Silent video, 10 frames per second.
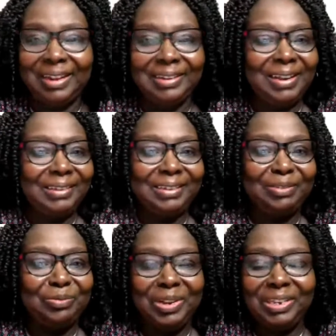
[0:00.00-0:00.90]
Just
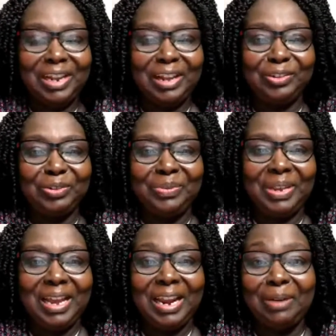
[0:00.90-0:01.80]
reach out to
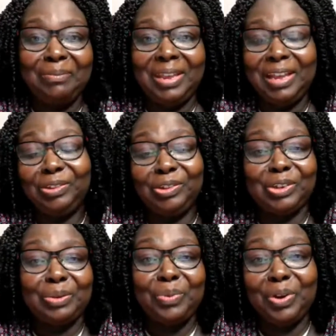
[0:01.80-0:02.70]
me and I'm here to
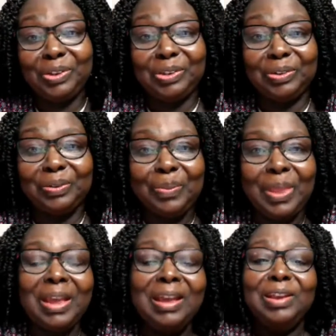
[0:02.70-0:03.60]
support you.
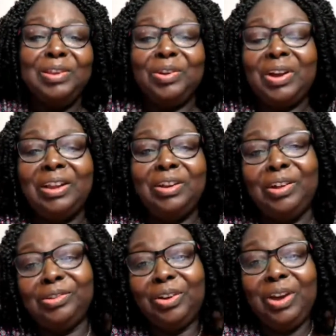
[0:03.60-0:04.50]
You can
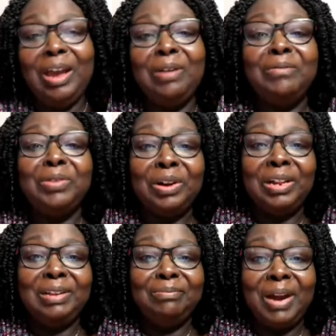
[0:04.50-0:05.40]
also
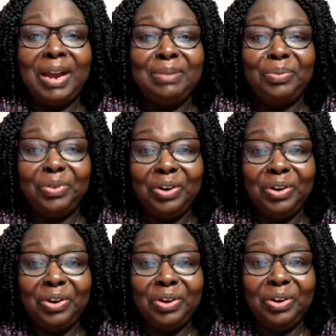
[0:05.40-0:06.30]
enroll in my
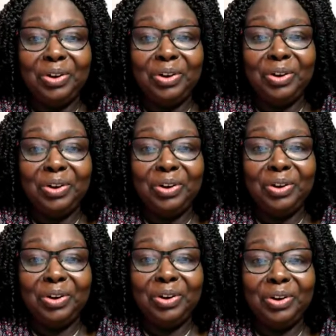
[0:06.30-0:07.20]
program, Destiny
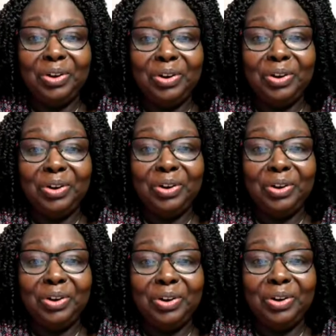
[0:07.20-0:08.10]
Shapers
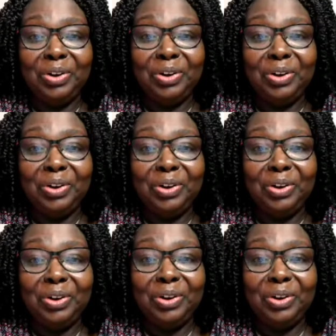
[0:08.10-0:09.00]
with Sheila
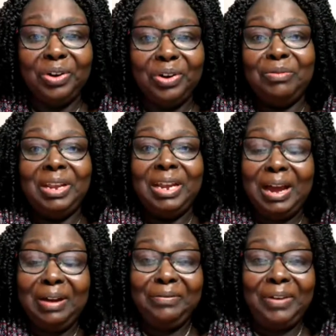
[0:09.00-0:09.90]
Noy. We
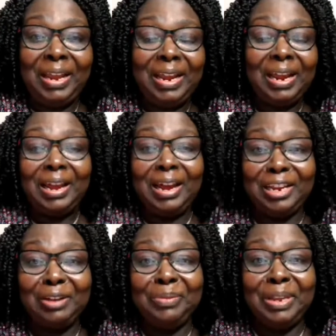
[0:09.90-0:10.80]
have an
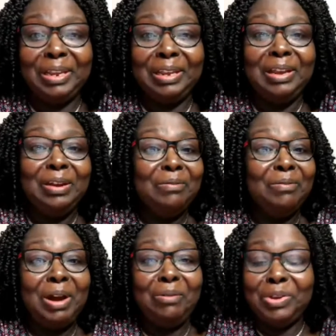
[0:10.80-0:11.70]
academy
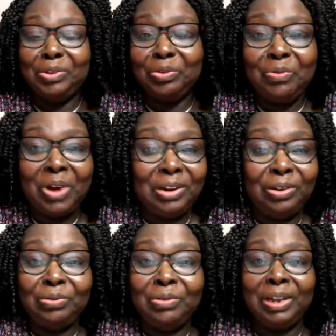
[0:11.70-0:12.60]
where we do
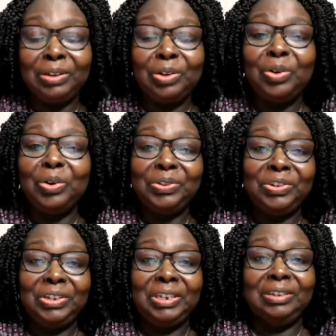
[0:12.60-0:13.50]
one-on-one
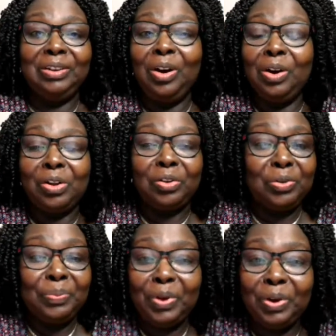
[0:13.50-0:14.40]
coaching or
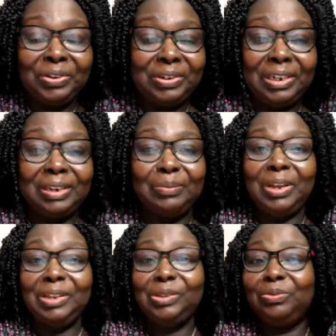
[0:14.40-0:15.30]
group coaching.
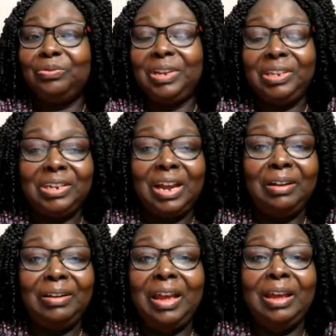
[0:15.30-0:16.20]
Just reach
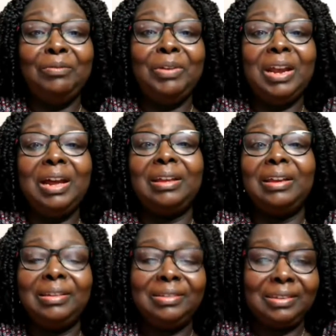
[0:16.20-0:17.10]
out and we can
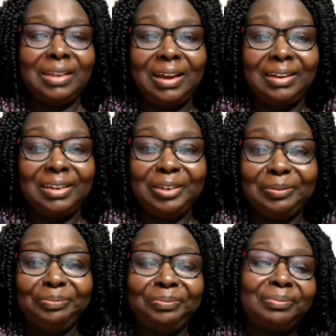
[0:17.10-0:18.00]
get started.
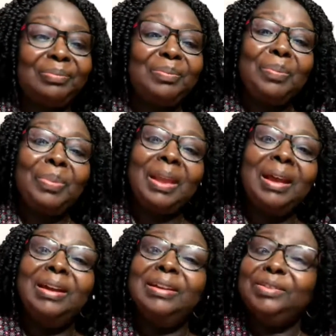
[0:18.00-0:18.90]

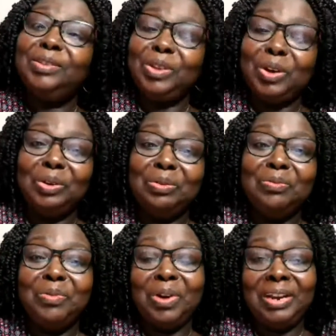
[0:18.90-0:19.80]
So,
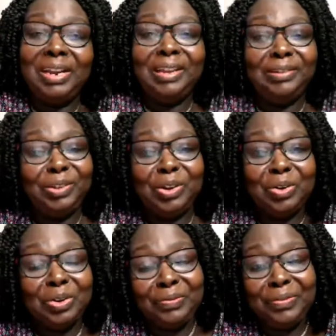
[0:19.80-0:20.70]
what is your
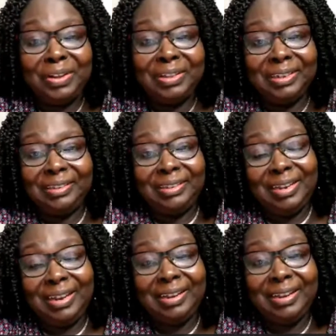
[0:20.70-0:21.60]
goal for this
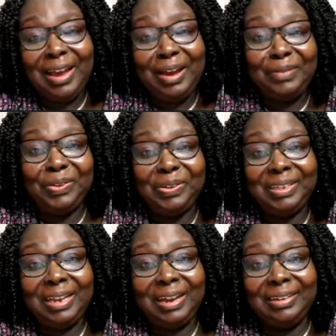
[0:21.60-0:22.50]
year? Have you
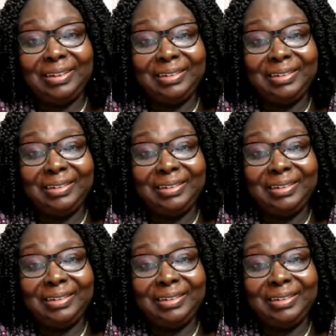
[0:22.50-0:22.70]
started?